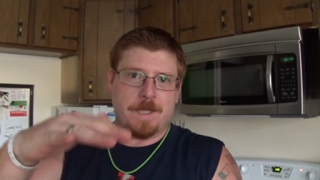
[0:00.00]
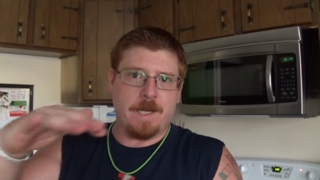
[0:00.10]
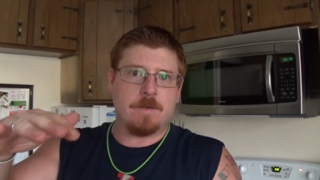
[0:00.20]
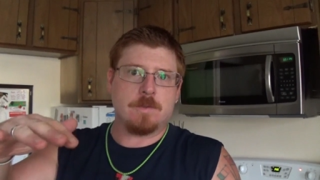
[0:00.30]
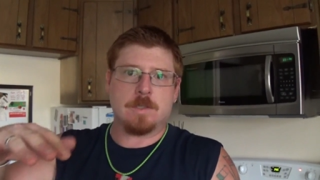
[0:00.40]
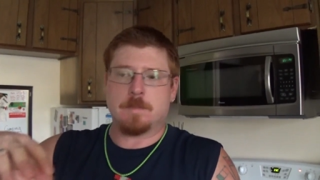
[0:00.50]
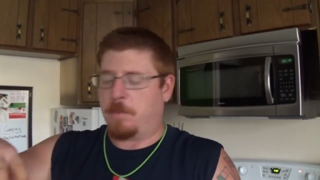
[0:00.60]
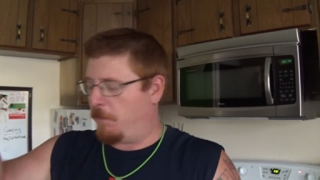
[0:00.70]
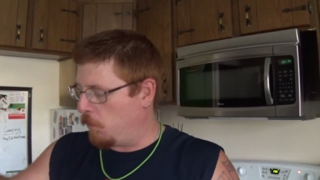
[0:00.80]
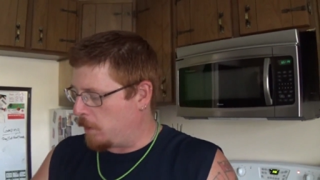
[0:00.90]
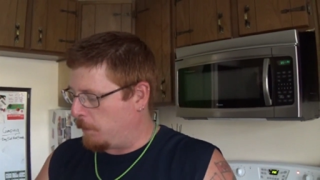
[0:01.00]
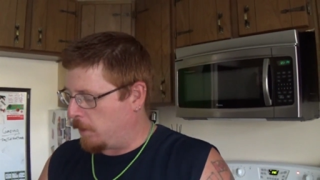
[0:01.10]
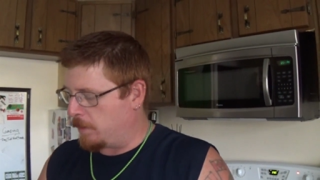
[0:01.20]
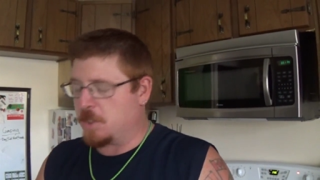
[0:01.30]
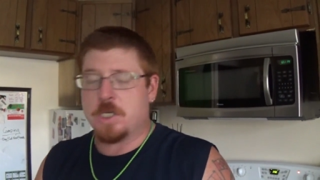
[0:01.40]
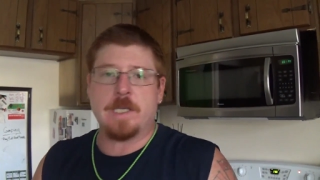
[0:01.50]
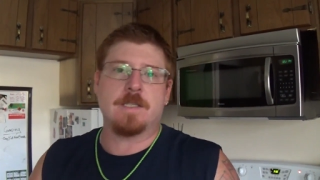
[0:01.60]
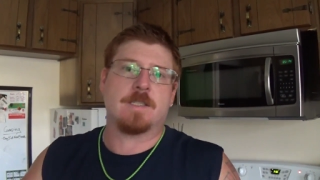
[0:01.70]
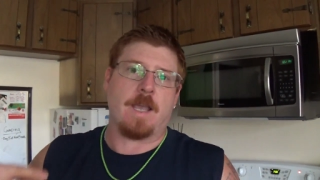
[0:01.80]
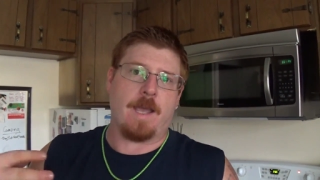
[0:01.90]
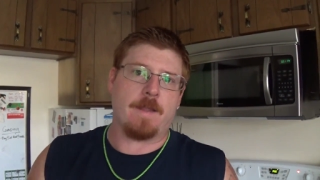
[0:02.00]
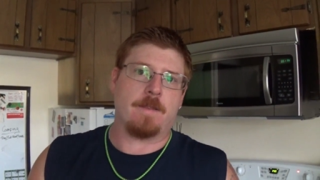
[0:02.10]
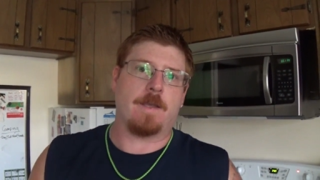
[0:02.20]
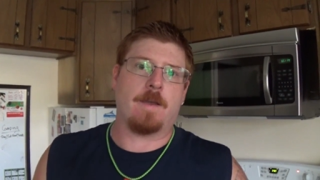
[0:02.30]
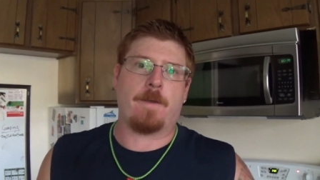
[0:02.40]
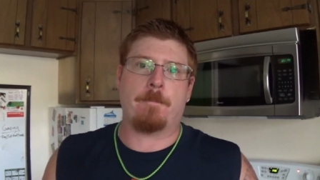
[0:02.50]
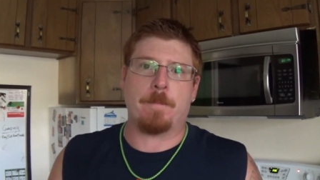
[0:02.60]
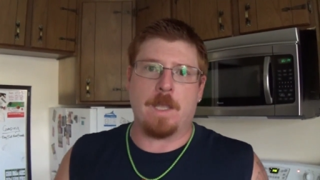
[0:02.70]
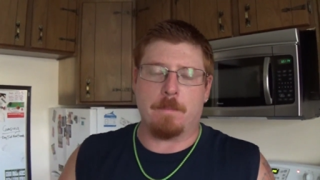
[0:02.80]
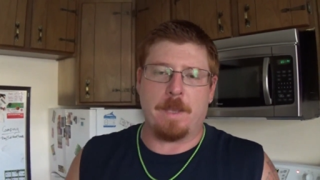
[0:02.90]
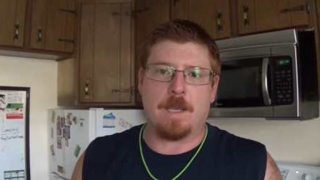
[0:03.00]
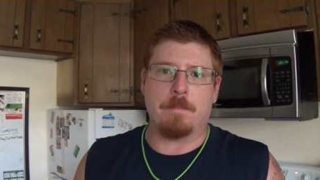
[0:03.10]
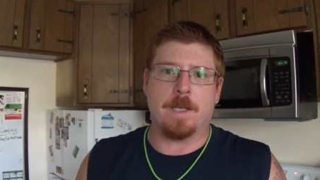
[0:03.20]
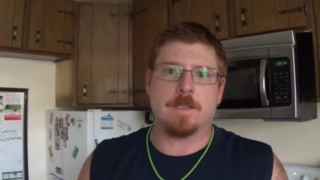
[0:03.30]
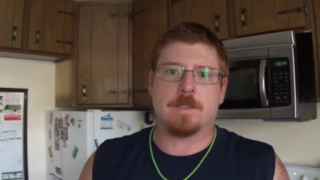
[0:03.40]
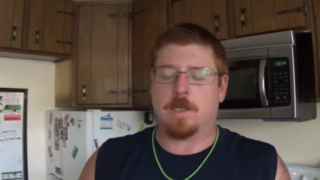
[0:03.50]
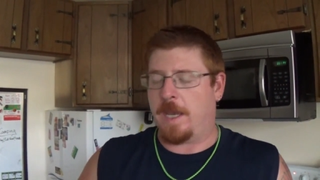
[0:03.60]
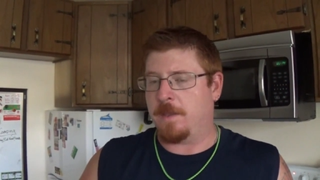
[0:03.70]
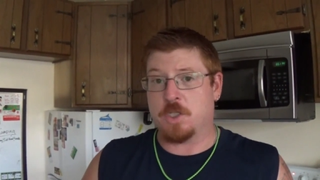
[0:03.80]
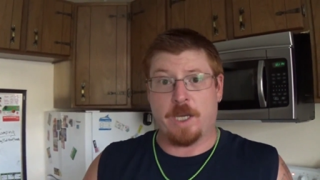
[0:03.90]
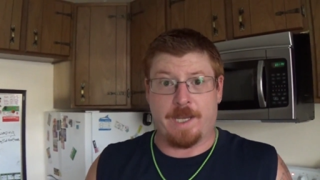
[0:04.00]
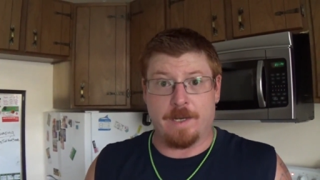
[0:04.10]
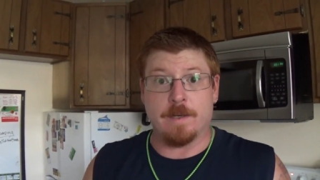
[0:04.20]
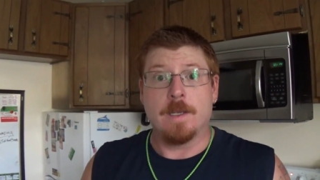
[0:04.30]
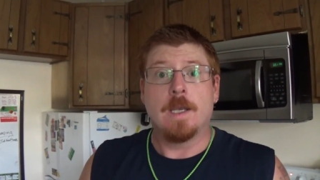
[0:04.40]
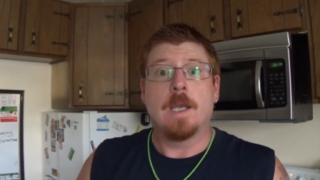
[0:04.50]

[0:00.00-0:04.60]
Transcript: potatoes before you put on the cheese and the bacon bits and the chicken,